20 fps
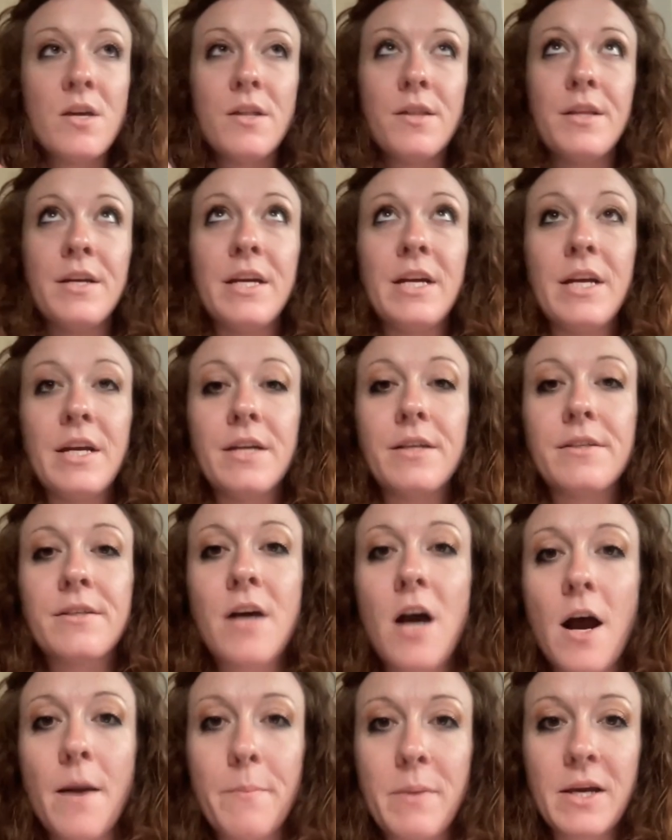the
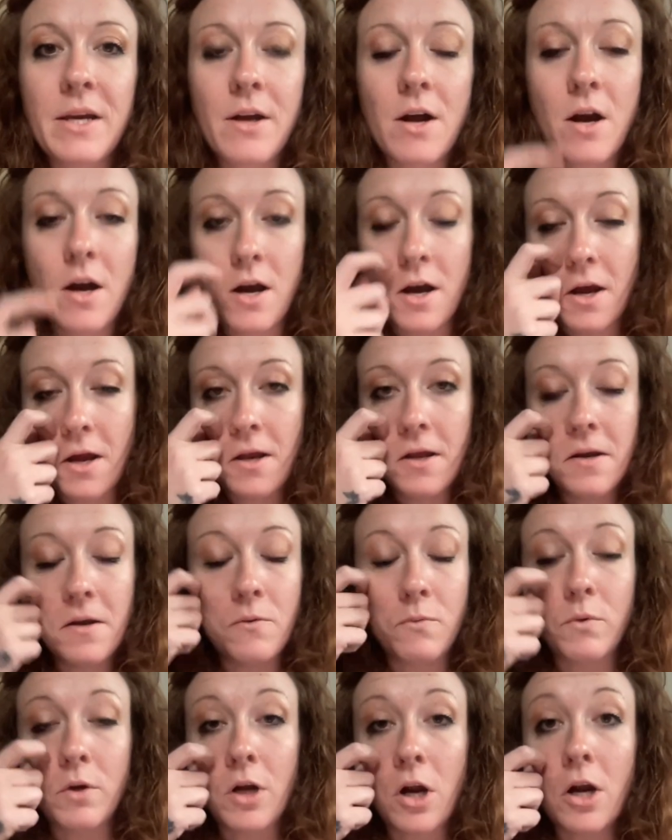topic
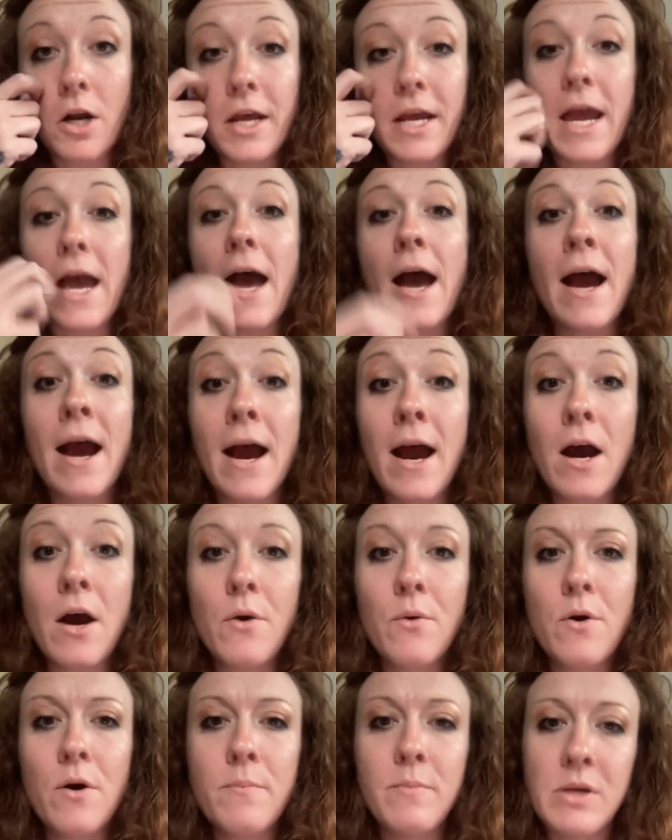on regarding
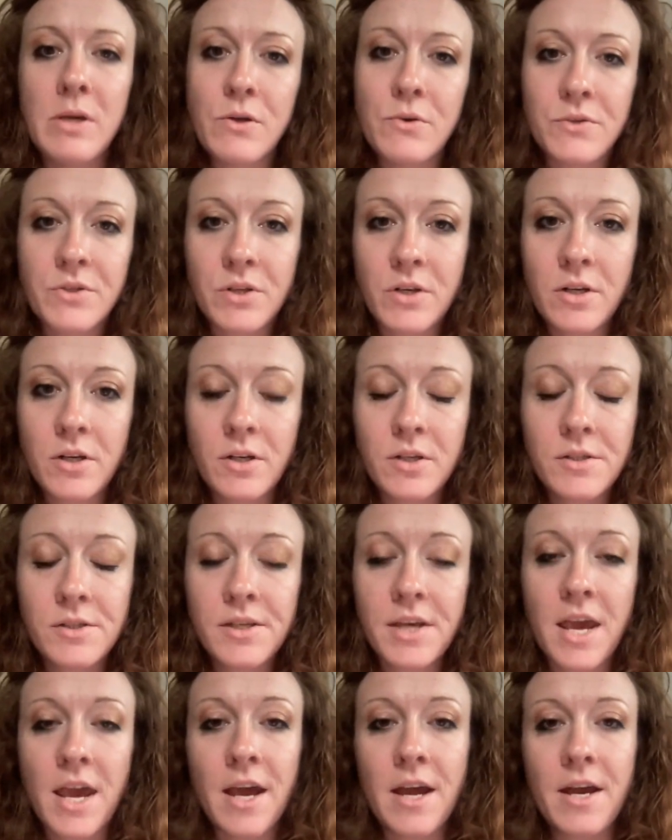how abusers
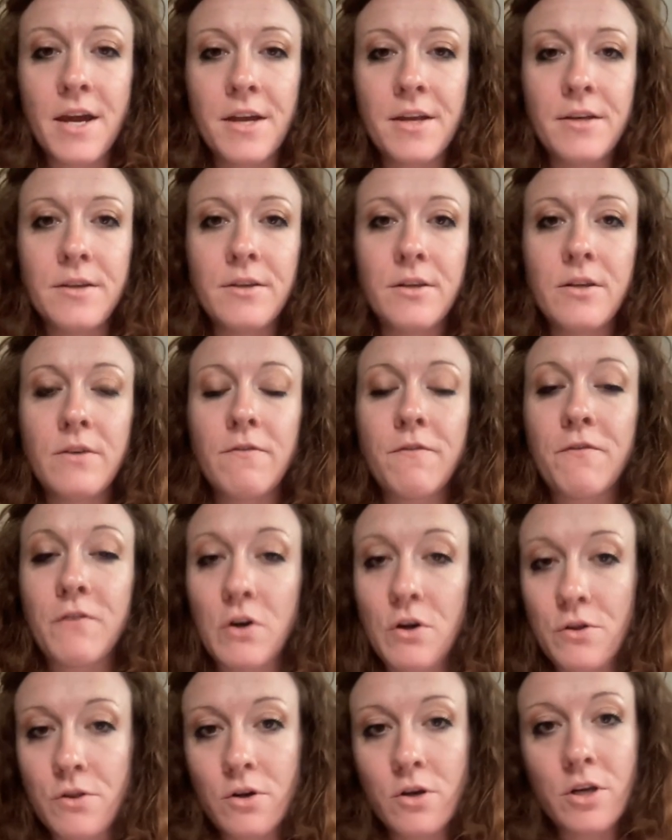can
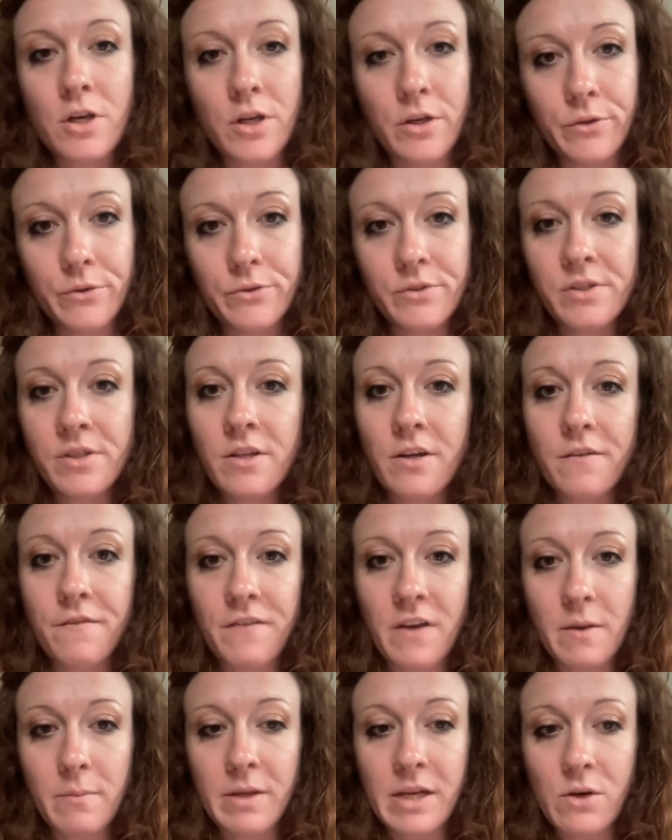further use the
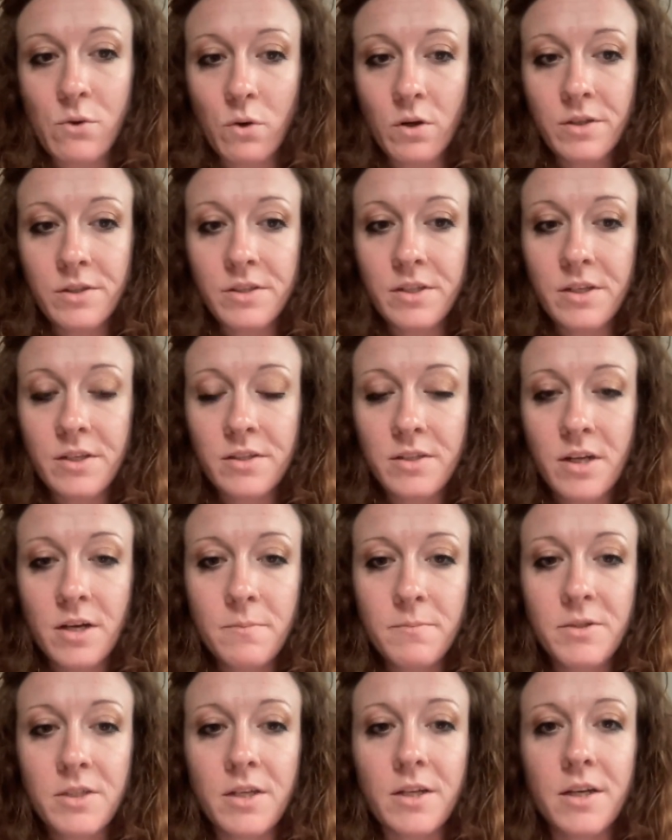family court
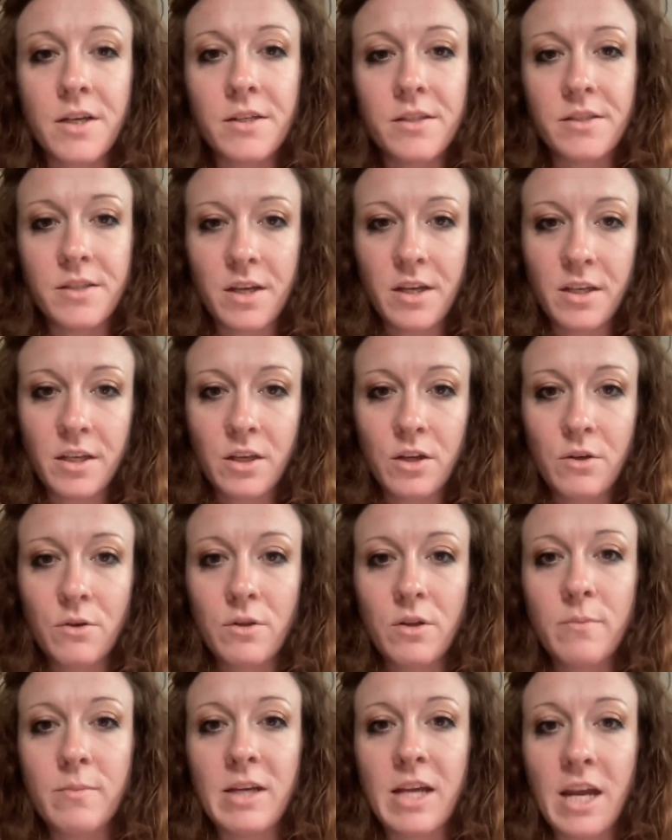system to continue
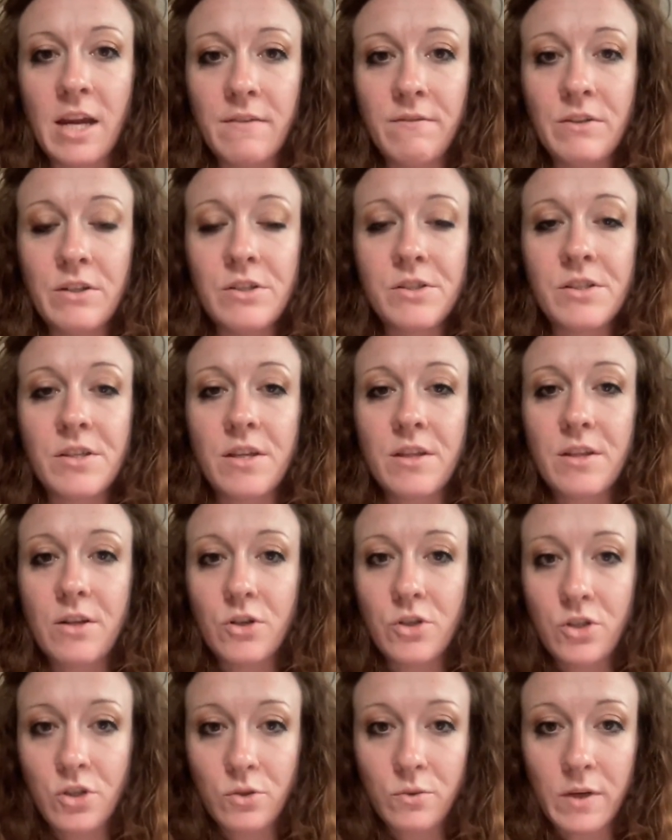the behaviors that they're
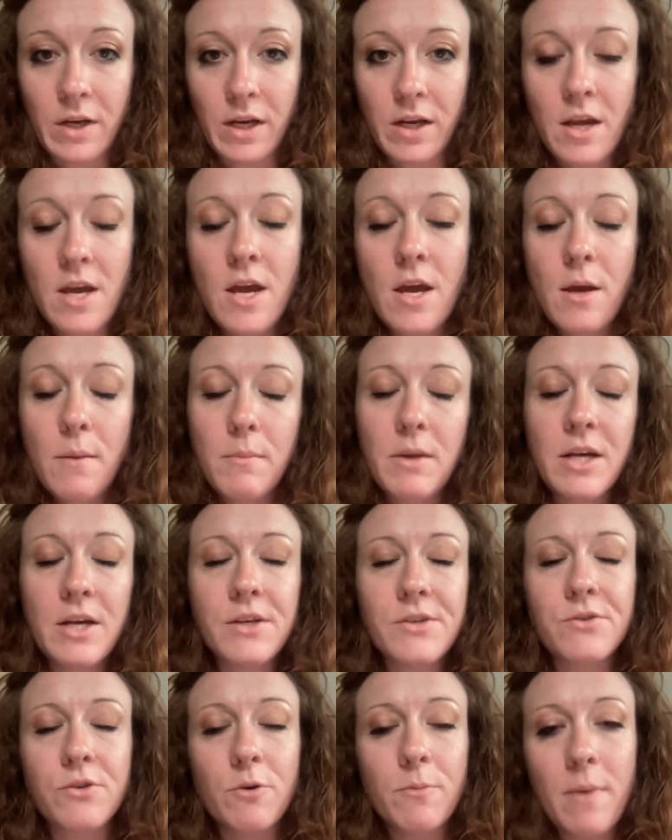doing.
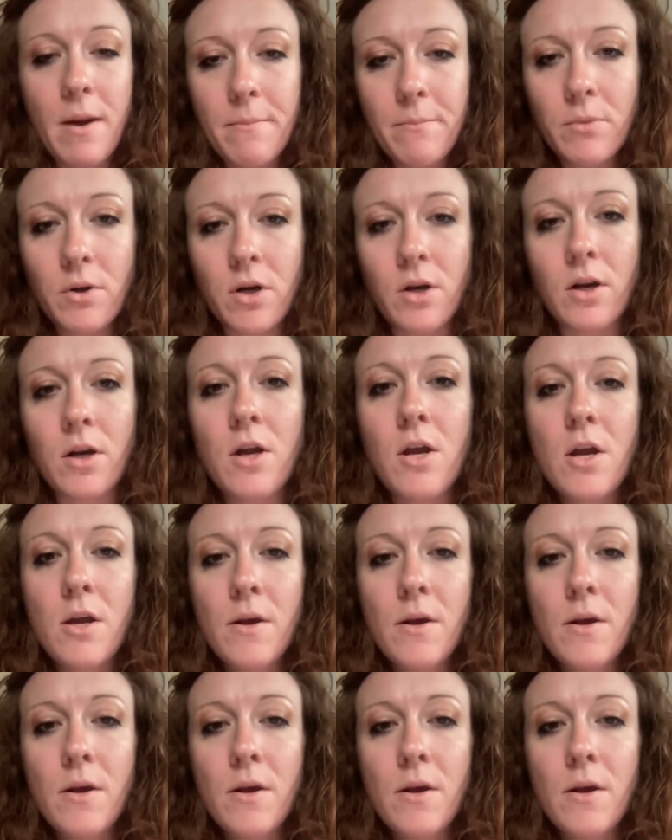Because remember,